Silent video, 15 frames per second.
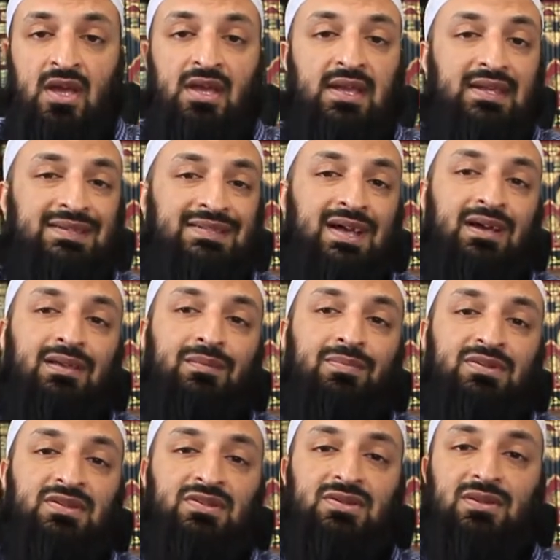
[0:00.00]
He's not in a
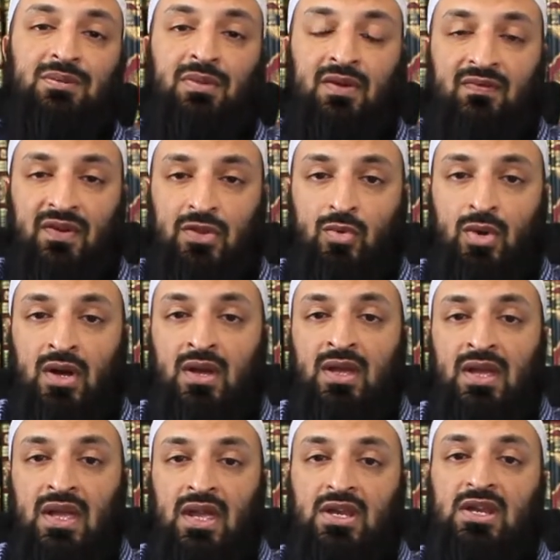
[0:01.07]
position to make fatwa.
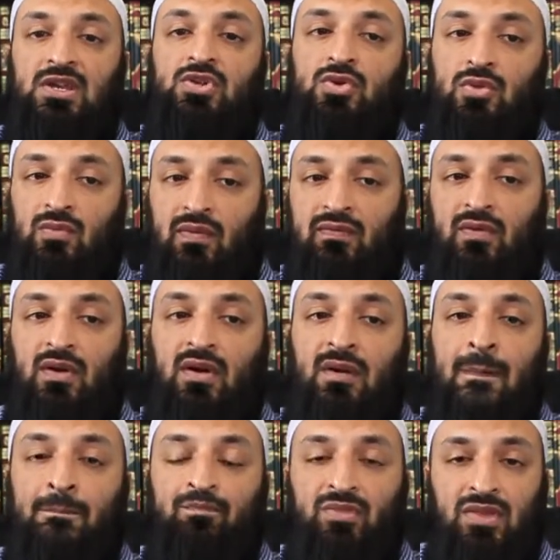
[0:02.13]
And he should refer
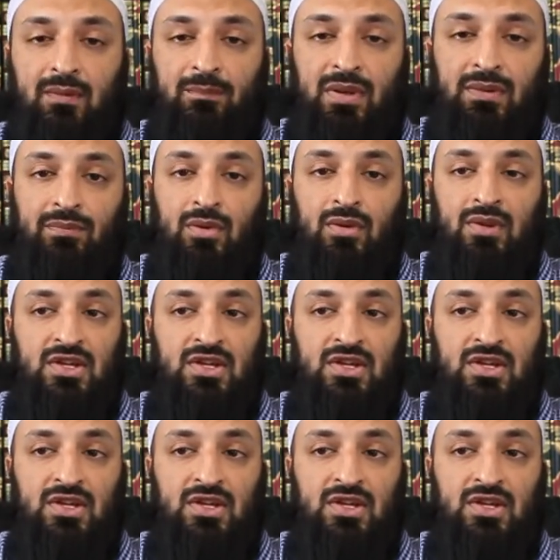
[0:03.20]
the people.